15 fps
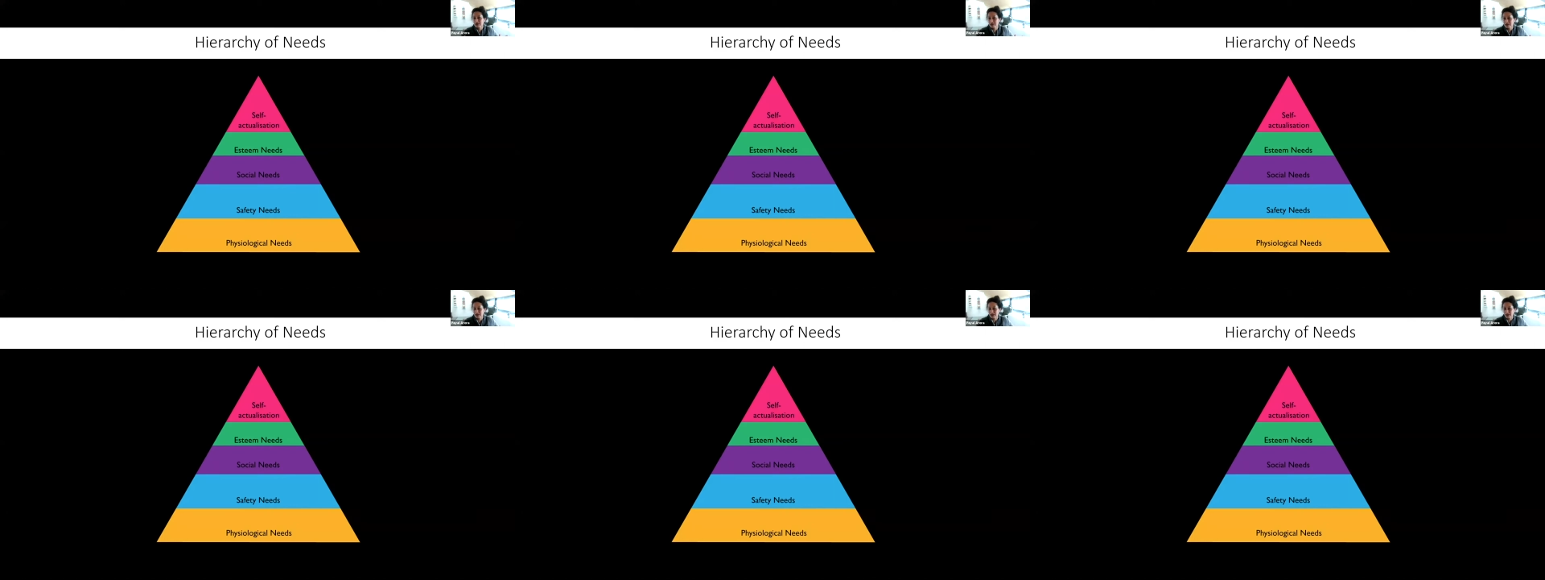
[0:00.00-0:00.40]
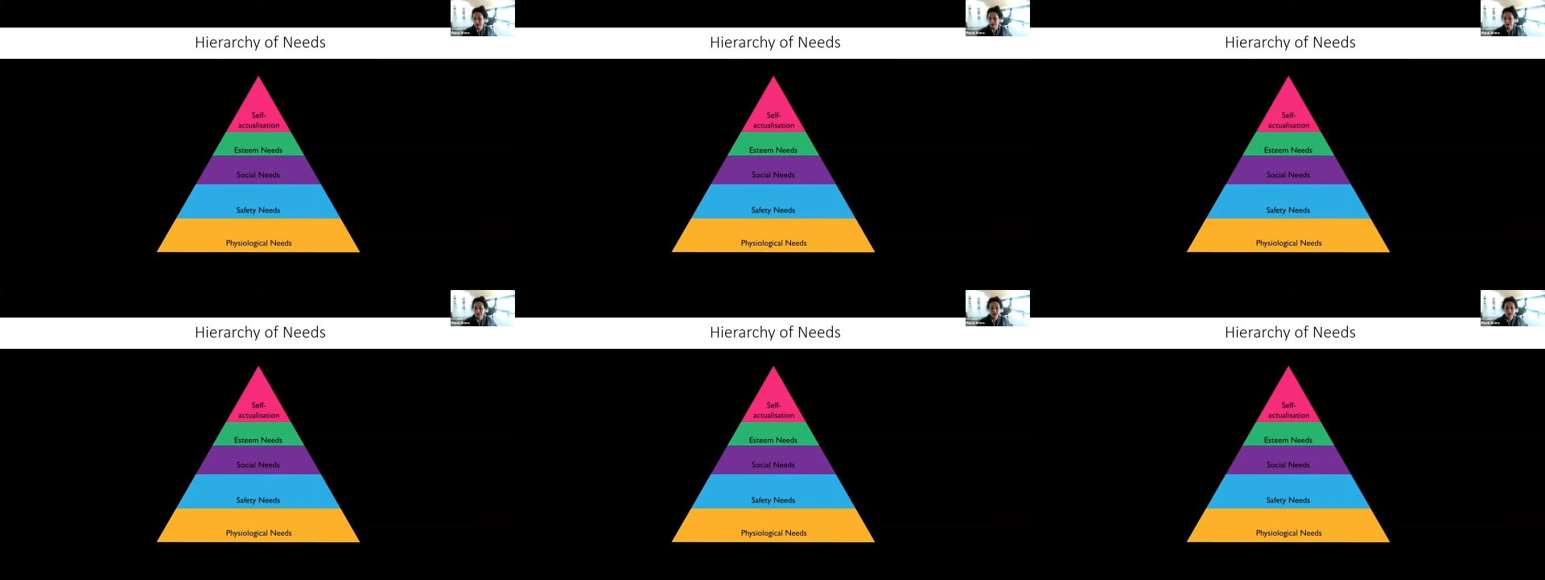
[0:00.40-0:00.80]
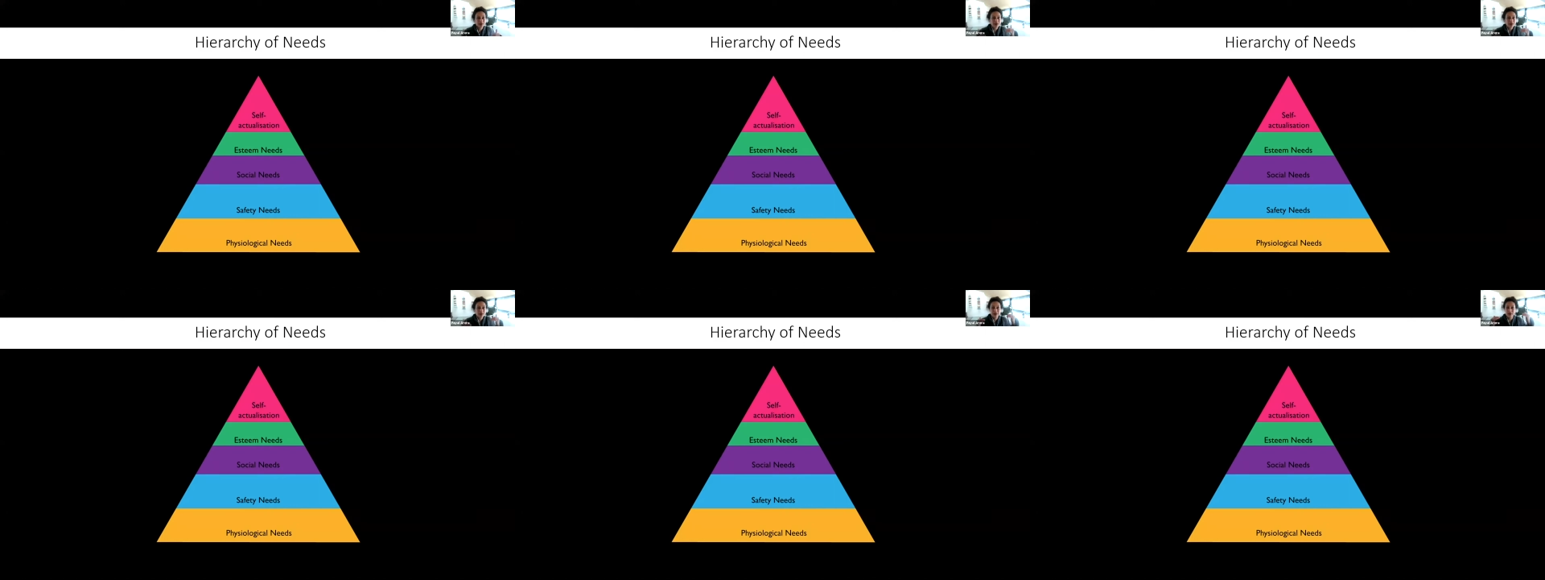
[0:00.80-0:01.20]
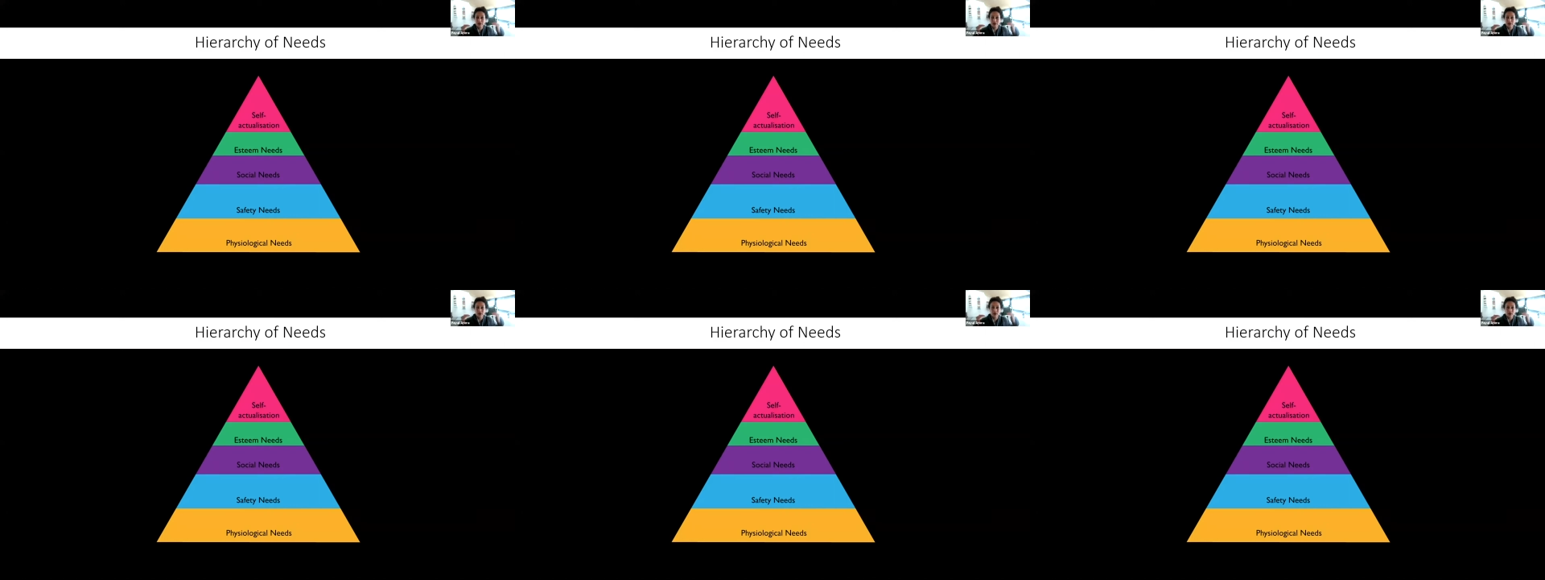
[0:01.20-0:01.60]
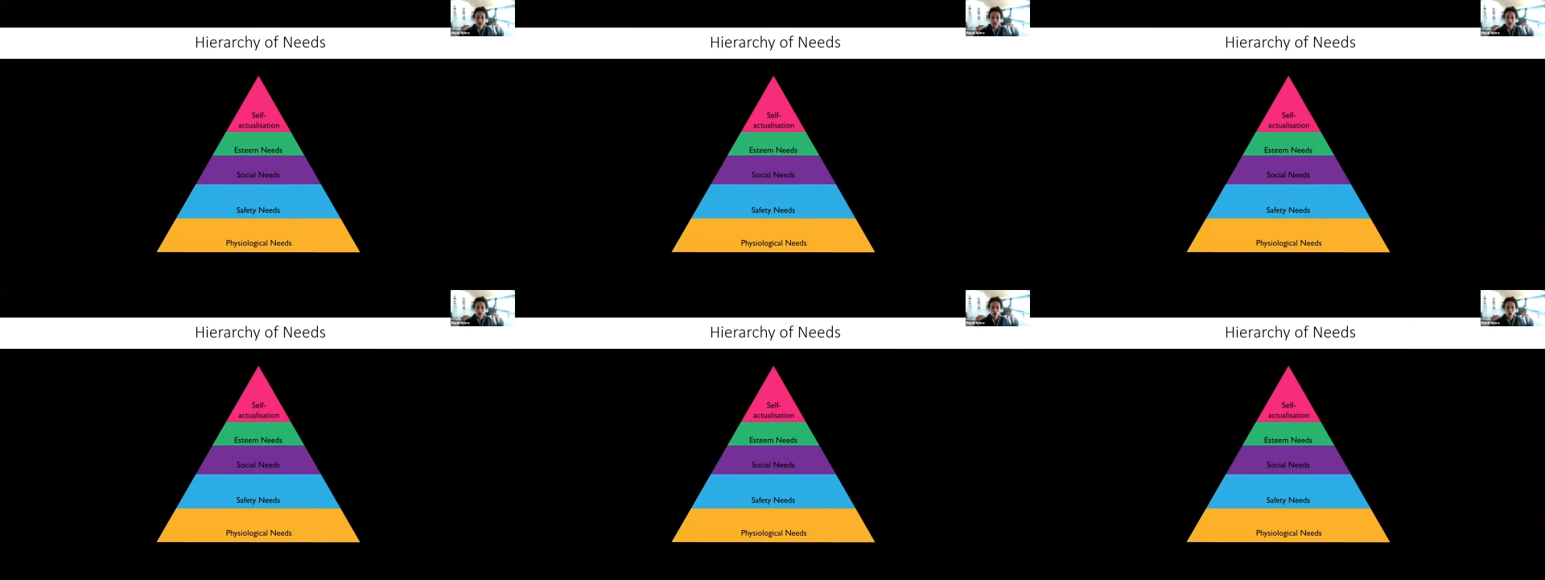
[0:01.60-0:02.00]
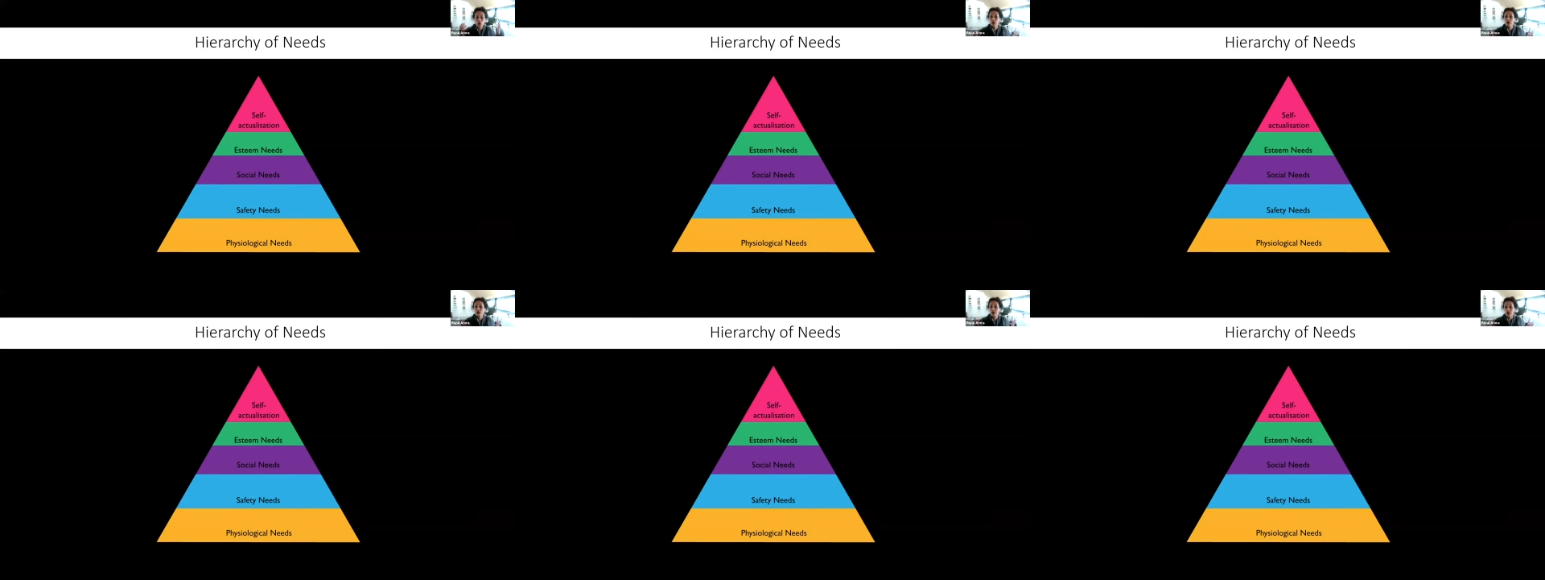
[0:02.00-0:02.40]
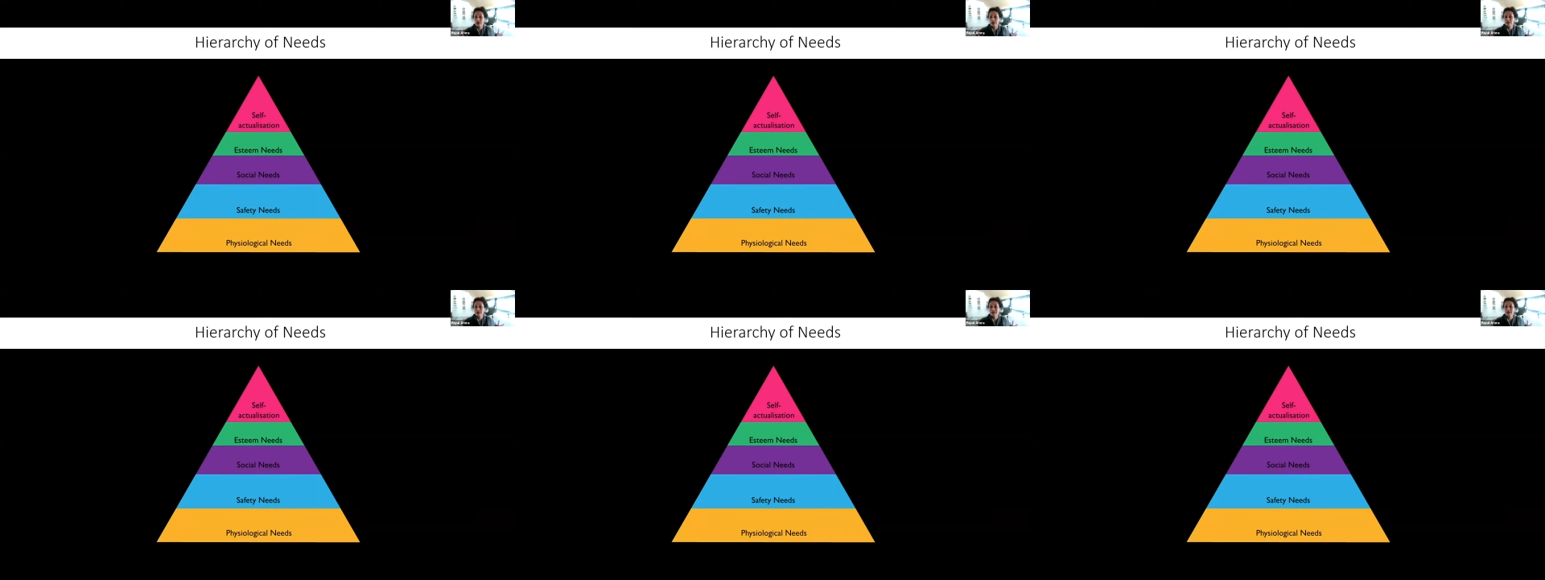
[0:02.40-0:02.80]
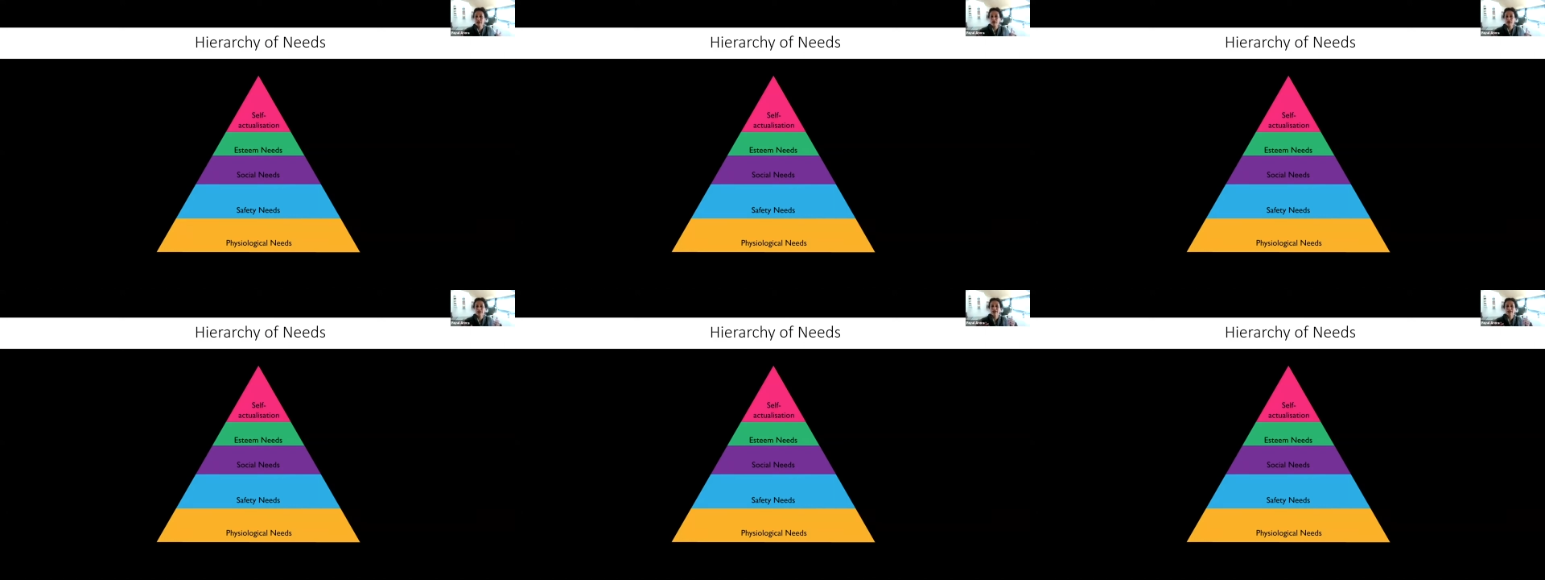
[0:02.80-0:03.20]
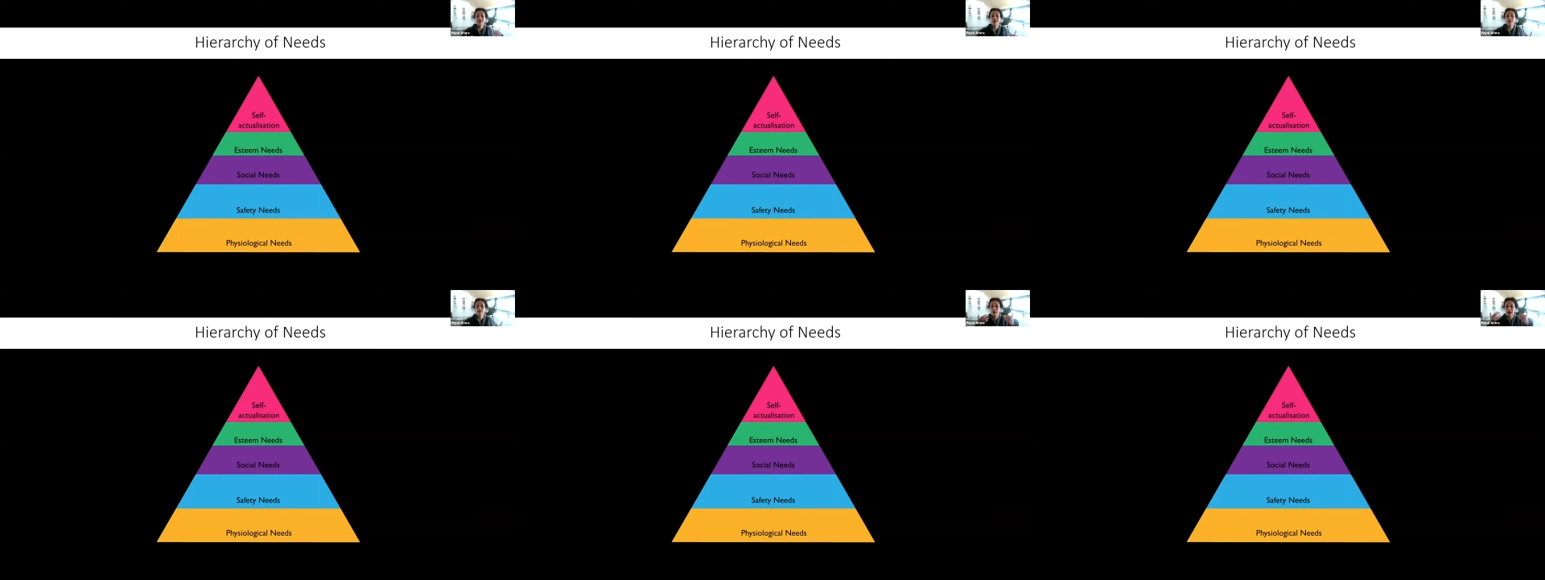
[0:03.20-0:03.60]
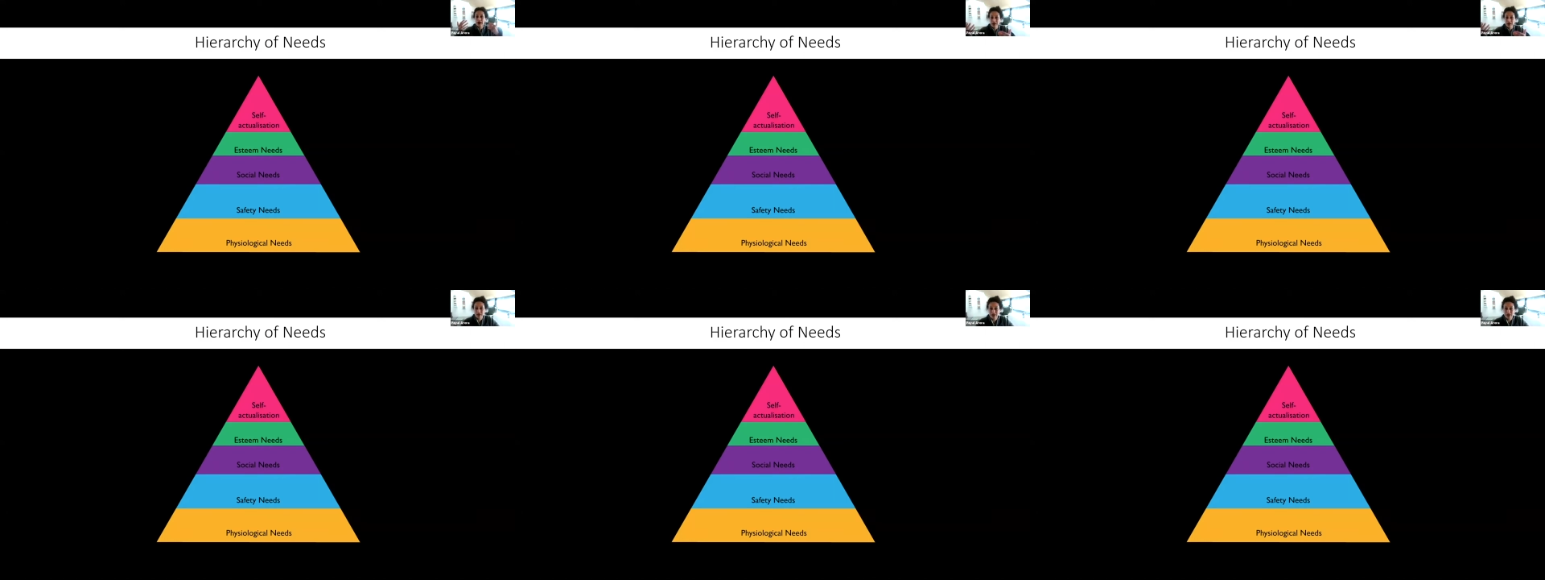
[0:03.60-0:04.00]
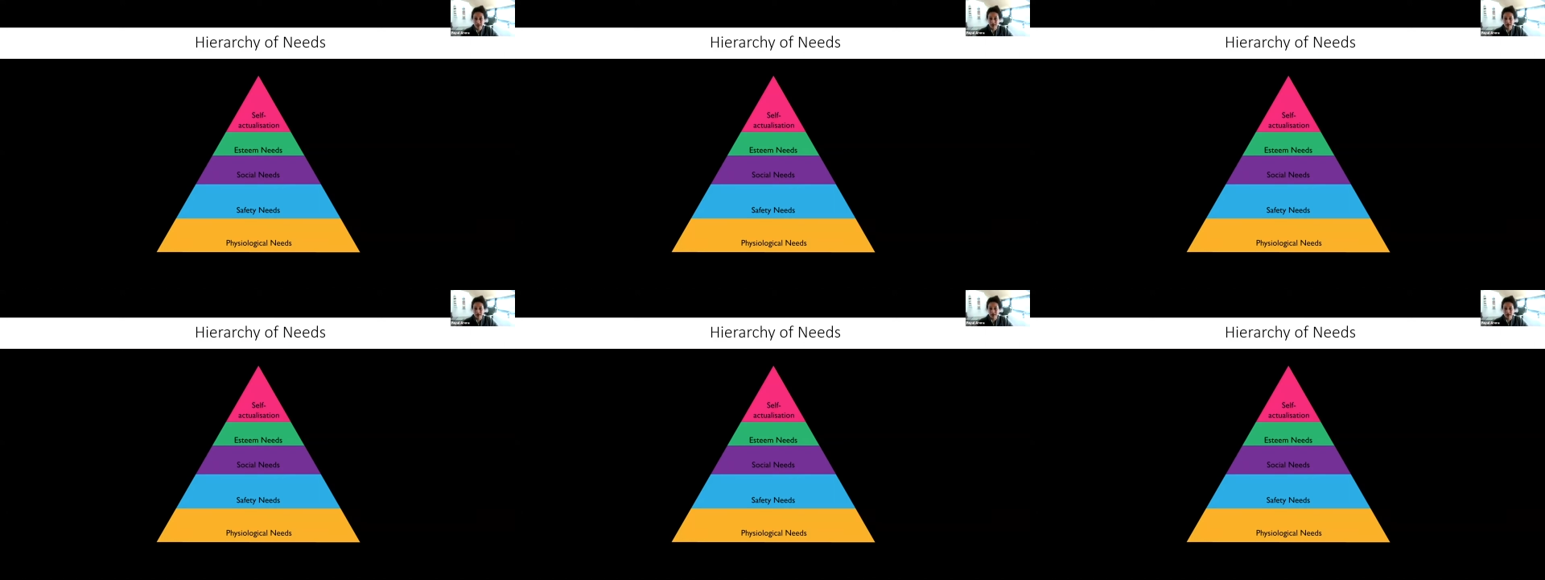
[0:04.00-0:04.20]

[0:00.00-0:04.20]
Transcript: (no speaker visible)